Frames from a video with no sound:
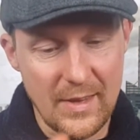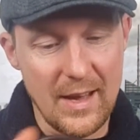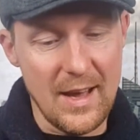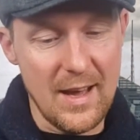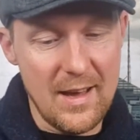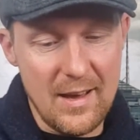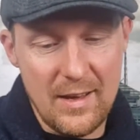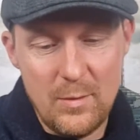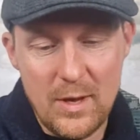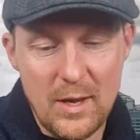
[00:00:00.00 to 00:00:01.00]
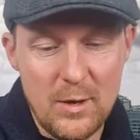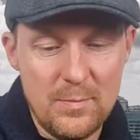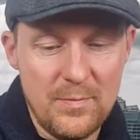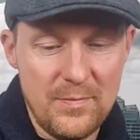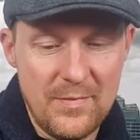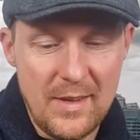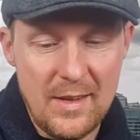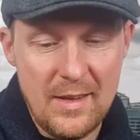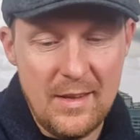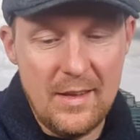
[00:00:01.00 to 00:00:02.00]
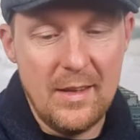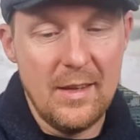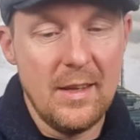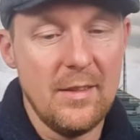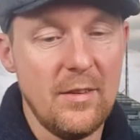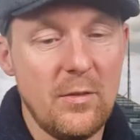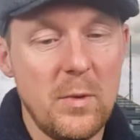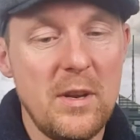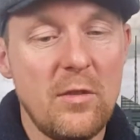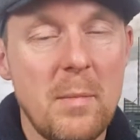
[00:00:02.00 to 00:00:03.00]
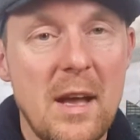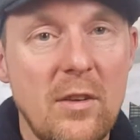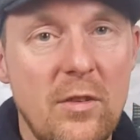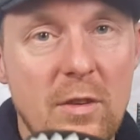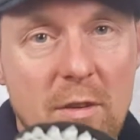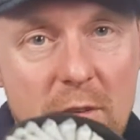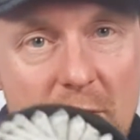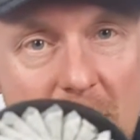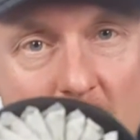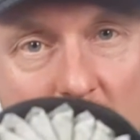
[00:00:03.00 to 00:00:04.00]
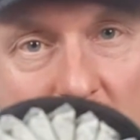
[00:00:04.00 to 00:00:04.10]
Here we go. The Swedish match star